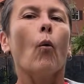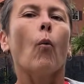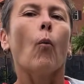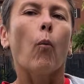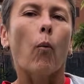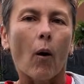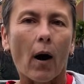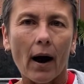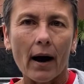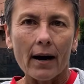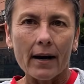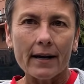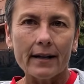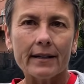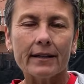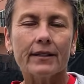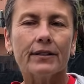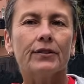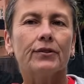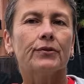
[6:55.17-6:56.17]

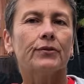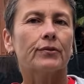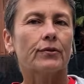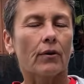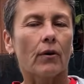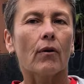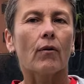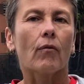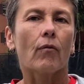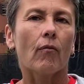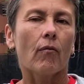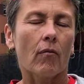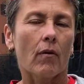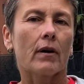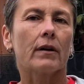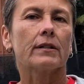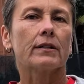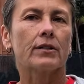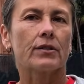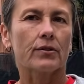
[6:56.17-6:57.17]
Why you don't
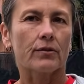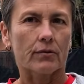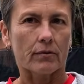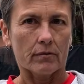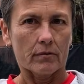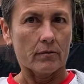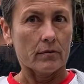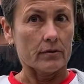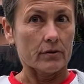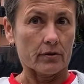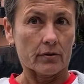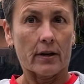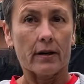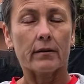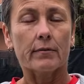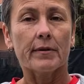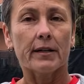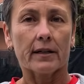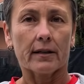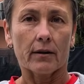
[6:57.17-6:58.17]
want to try
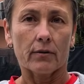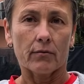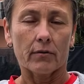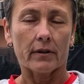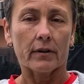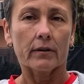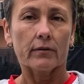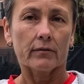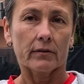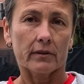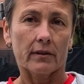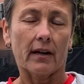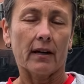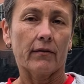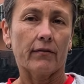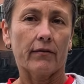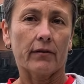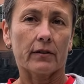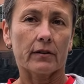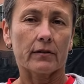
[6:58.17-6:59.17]
to make a winner with
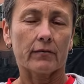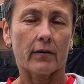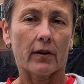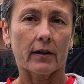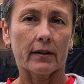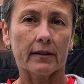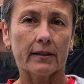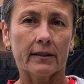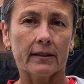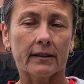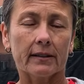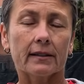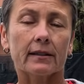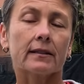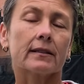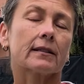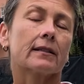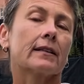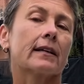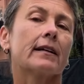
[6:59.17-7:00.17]
that first volley
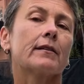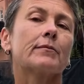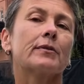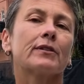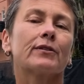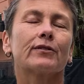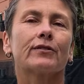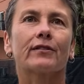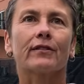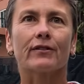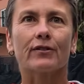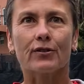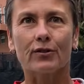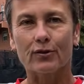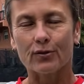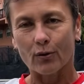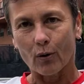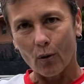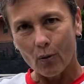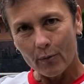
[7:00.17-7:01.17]
is, again, because there's
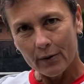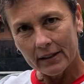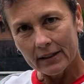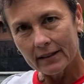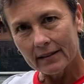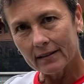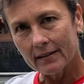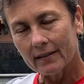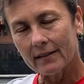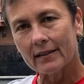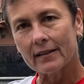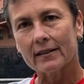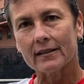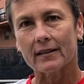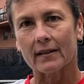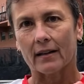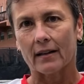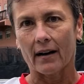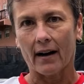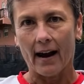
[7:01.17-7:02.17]
so many things
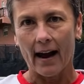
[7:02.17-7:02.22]
that are